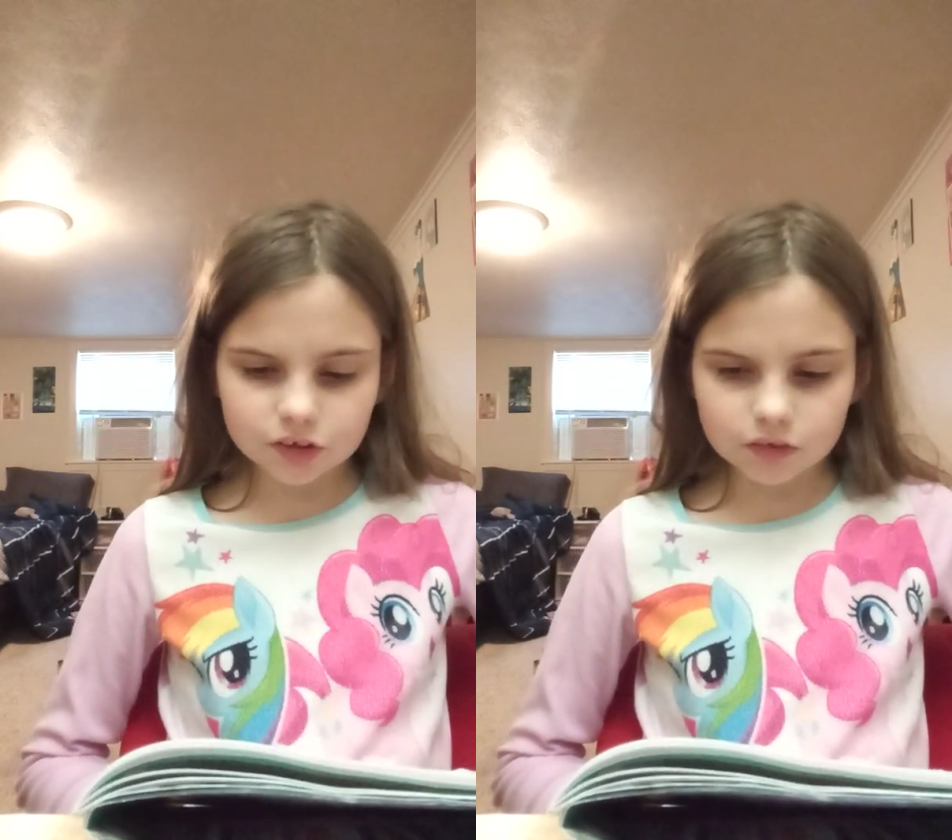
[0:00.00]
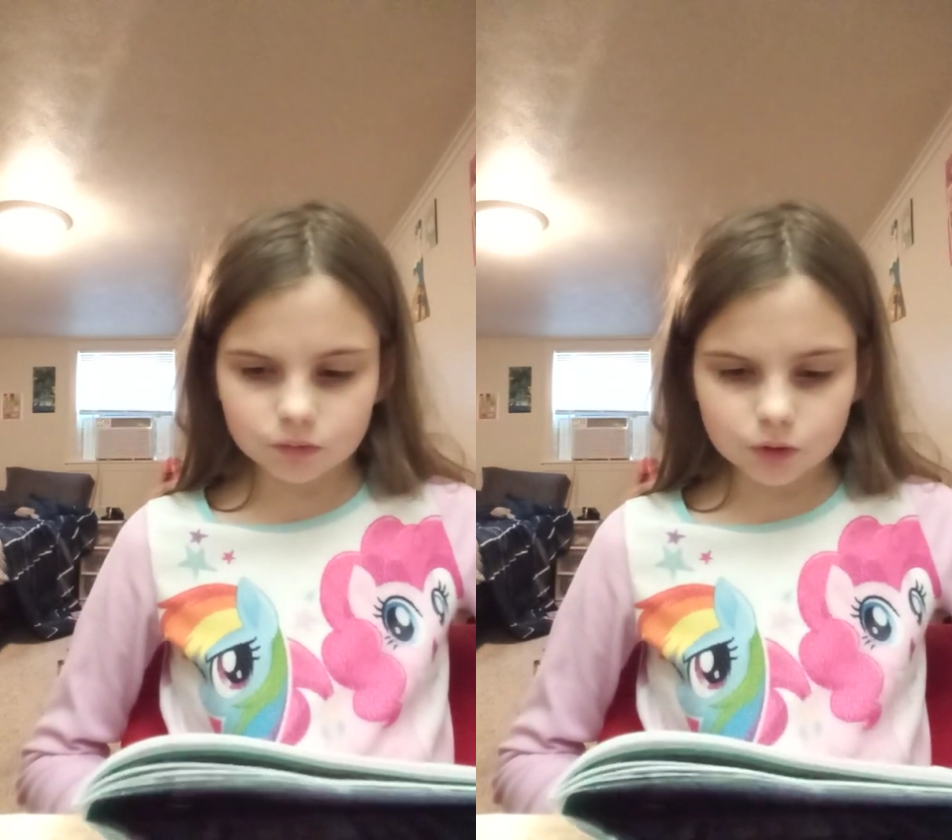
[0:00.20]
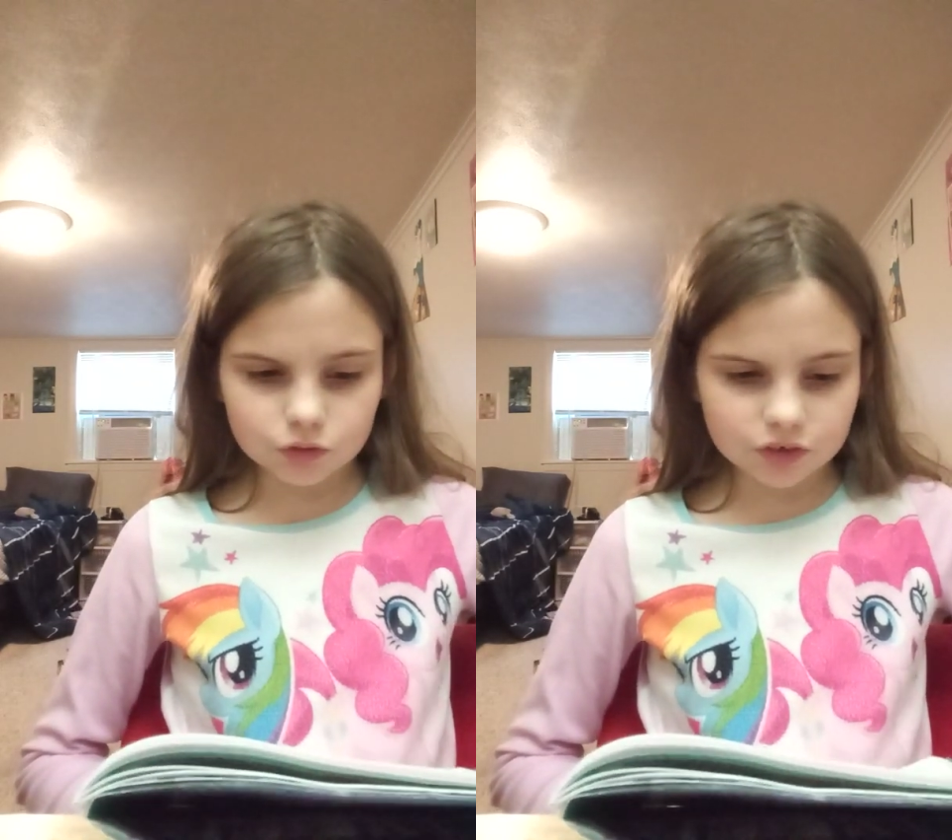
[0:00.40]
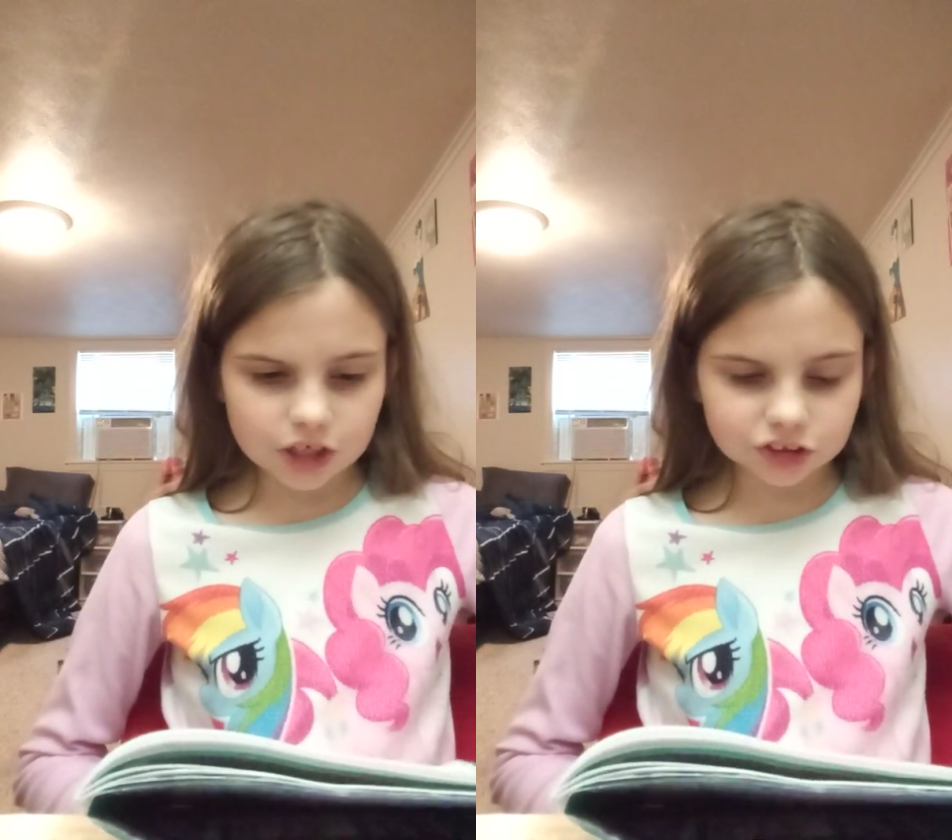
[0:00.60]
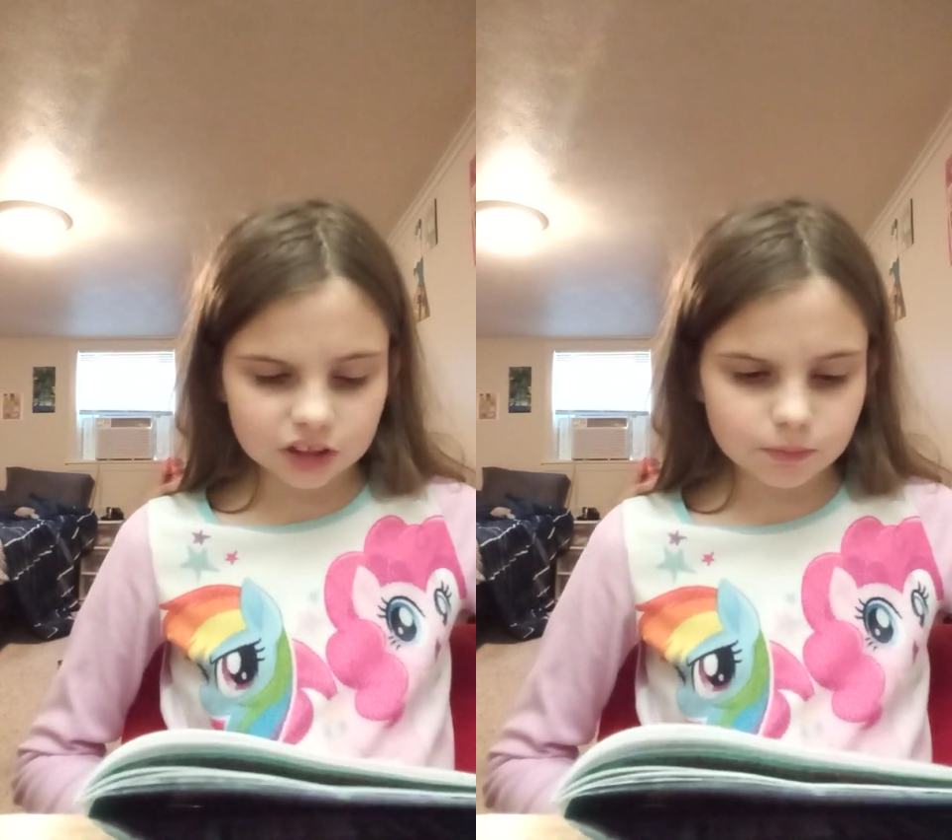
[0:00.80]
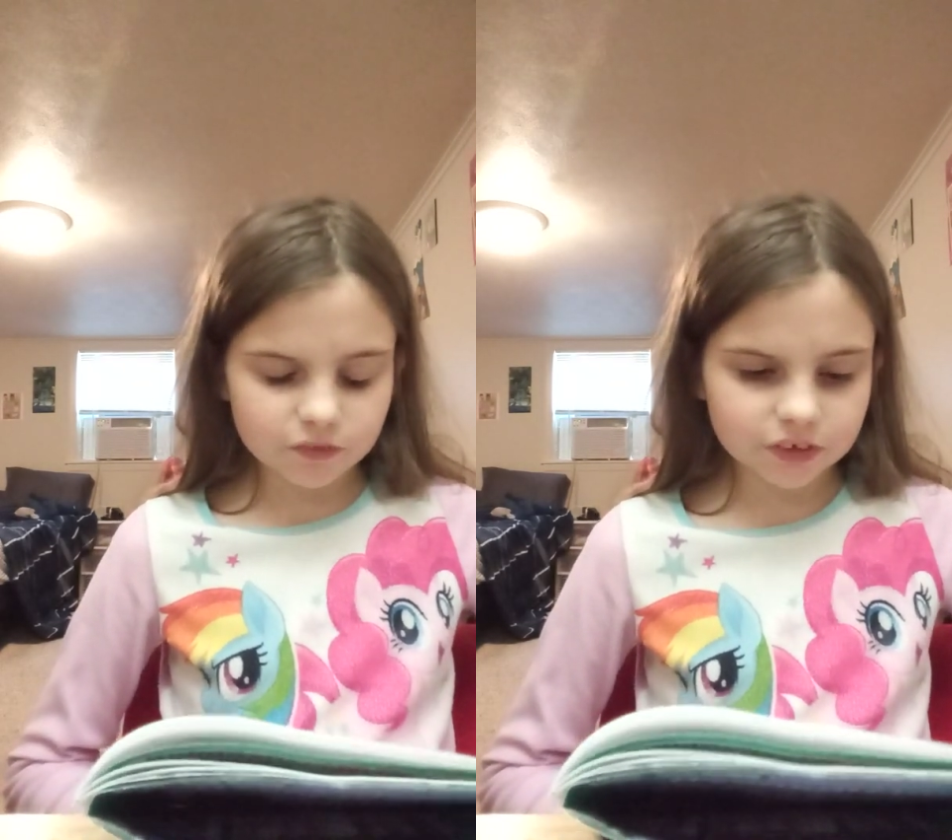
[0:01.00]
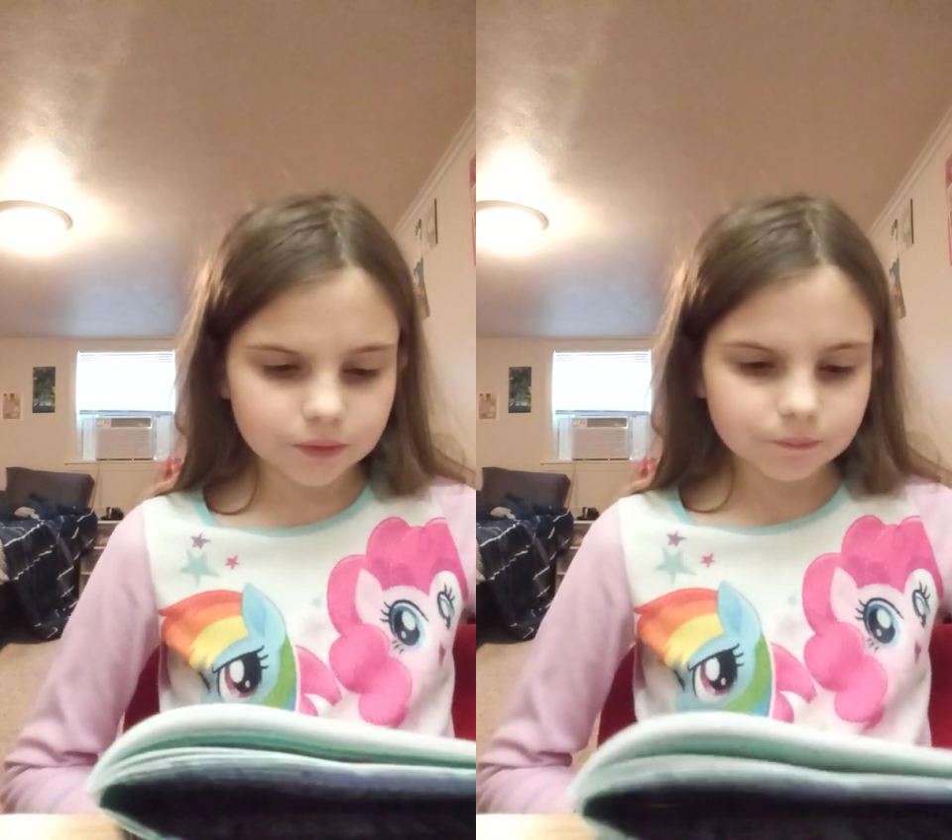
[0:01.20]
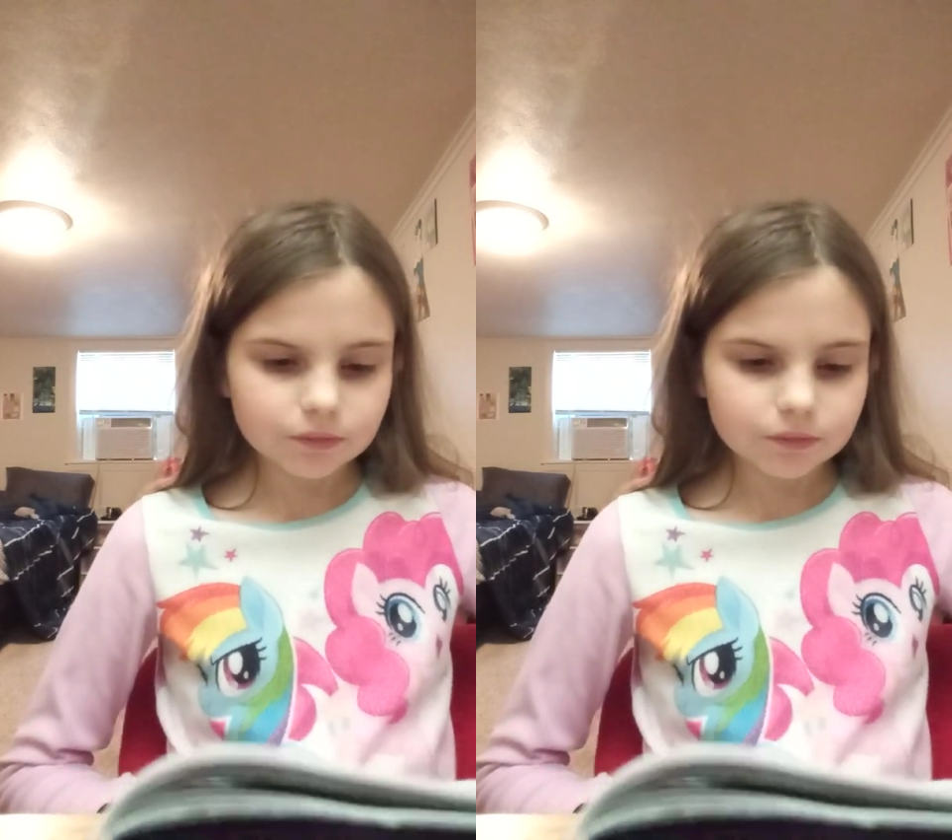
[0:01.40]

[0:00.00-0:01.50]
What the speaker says: down the rows, catching up with her.